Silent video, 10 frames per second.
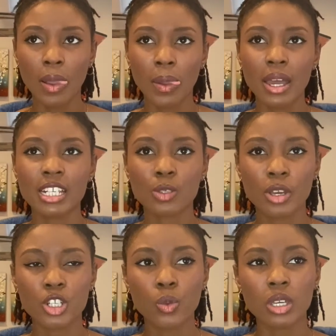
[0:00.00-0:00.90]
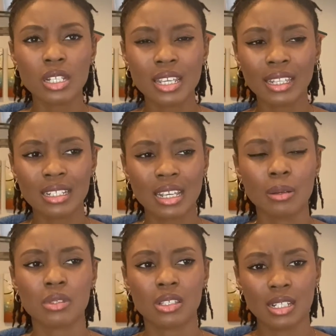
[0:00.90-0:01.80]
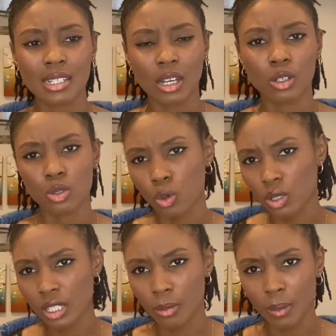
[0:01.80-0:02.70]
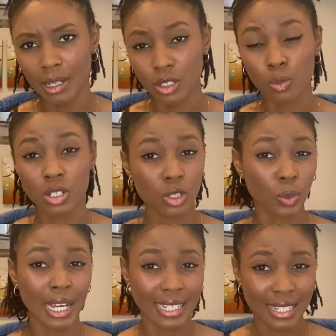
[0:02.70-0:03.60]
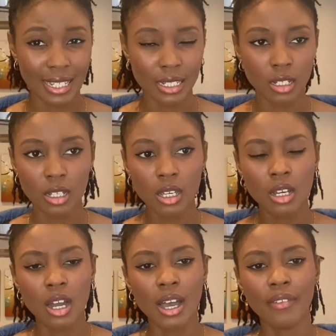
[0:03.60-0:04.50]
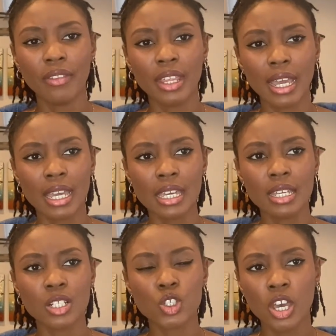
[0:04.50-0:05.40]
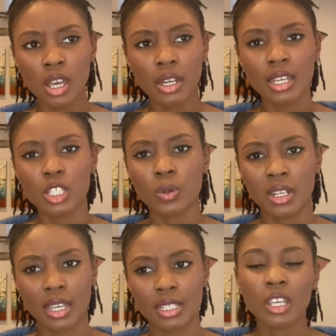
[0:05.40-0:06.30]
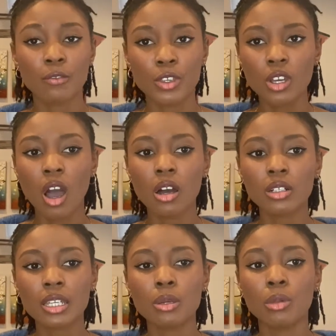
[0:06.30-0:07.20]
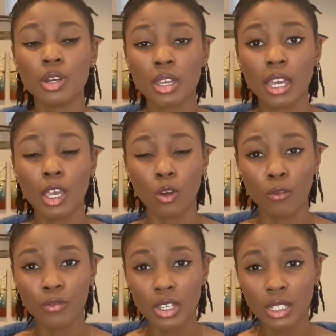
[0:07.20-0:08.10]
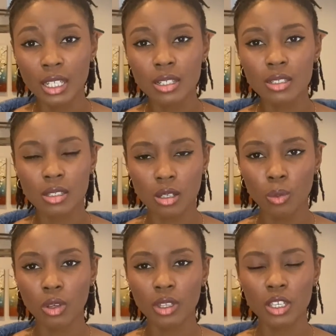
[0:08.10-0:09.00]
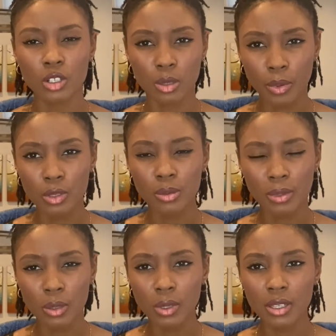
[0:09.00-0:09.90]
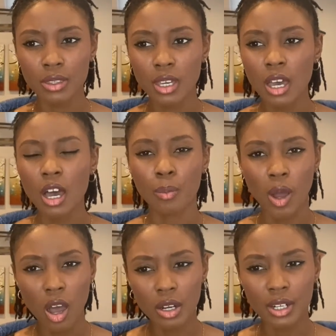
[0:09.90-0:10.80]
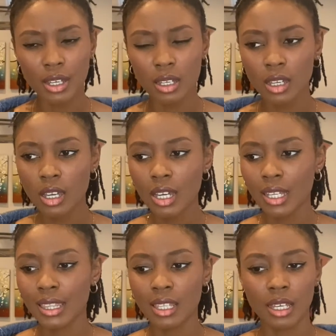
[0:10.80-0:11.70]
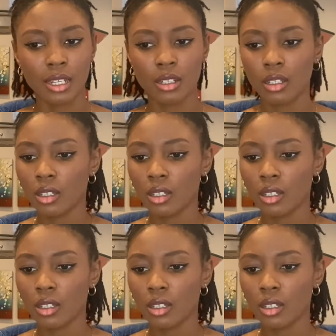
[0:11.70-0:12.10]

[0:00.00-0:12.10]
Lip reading: especially when you take the time to sit down and talk to them about it, which is what I did, and they turn it into a negative. If you can't communicate your feelings to someone that you're supposed to be with, a partner, then